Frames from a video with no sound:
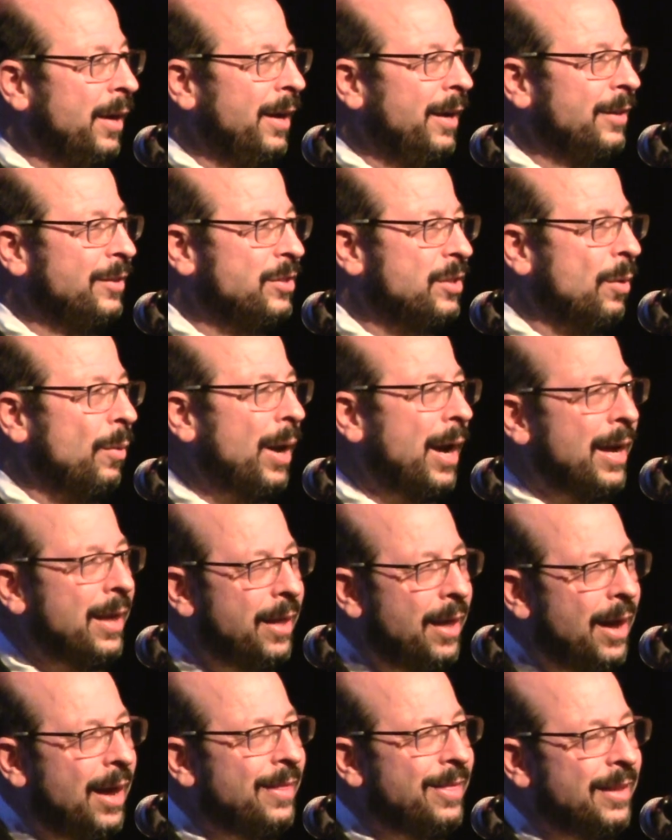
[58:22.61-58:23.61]
And so I,
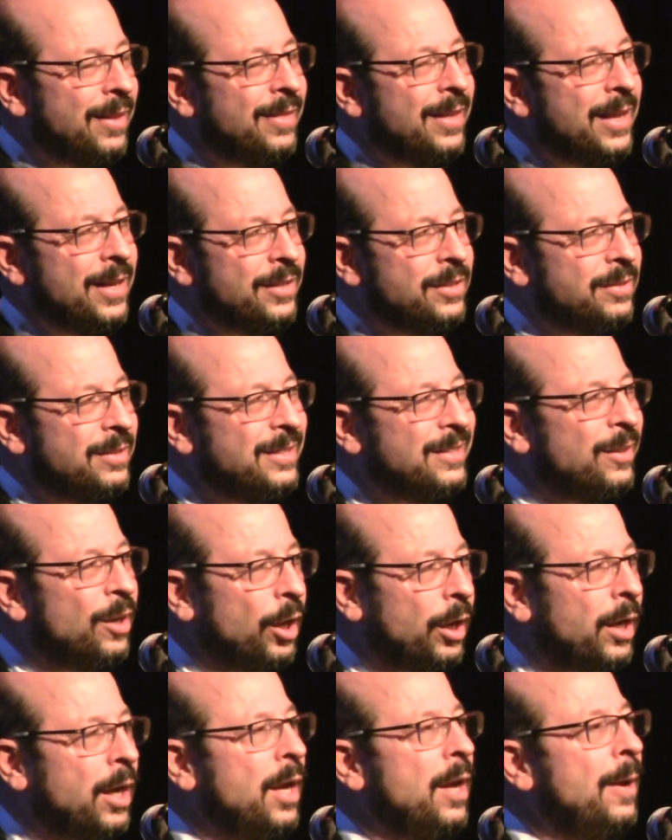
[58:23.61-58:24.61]
I think the answer is,
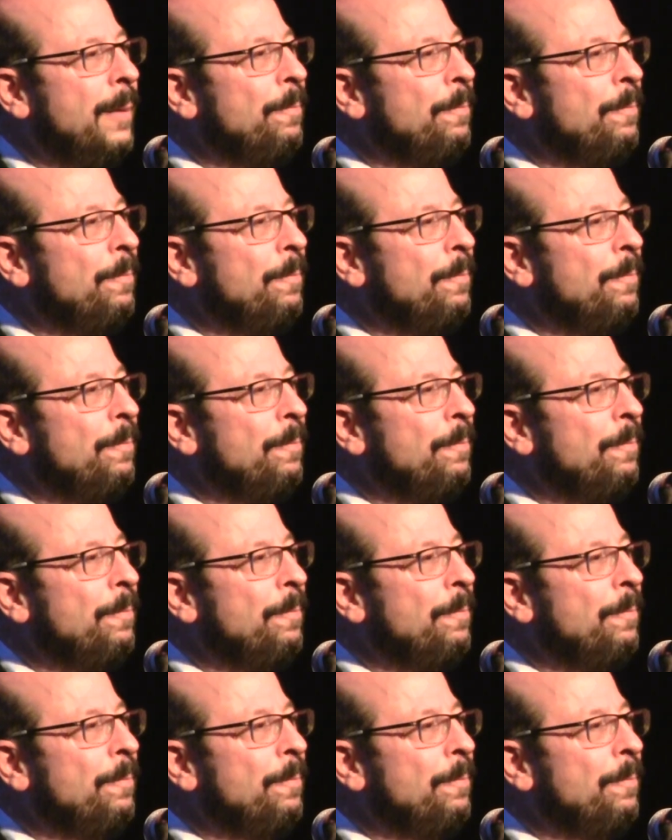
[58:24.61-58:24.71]
look,